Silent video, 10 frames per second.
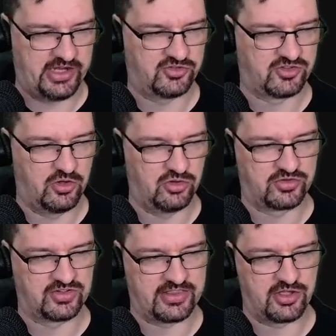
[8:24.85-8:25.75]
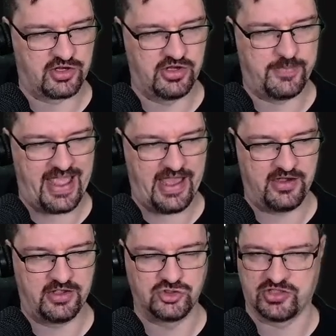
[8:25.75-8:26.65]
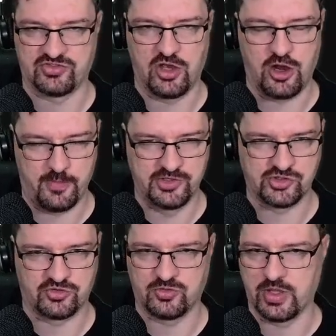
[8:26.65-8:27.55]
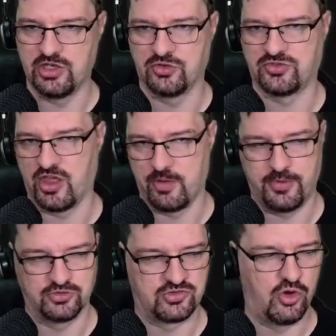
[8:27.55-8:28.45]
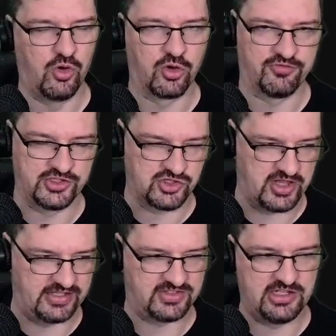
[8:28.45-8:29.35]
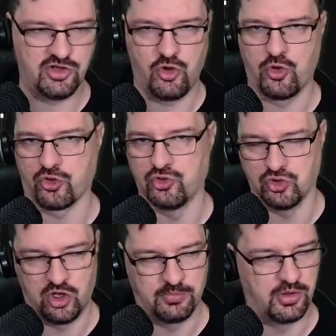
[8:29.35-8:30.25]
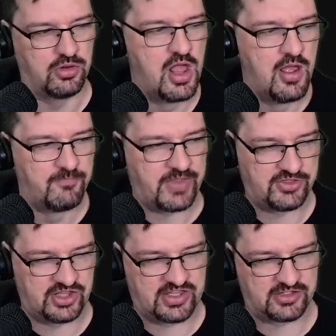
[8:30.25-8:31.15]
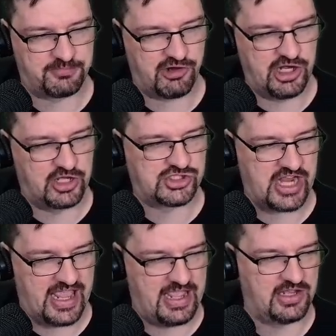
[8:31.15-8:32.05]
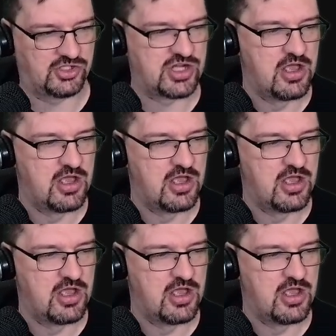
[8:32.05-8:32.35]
So it looks like they're going to be adding in just the Harbinger, so we can use Thunderbolts or Vigilante or Global. I think that's a pretty good change.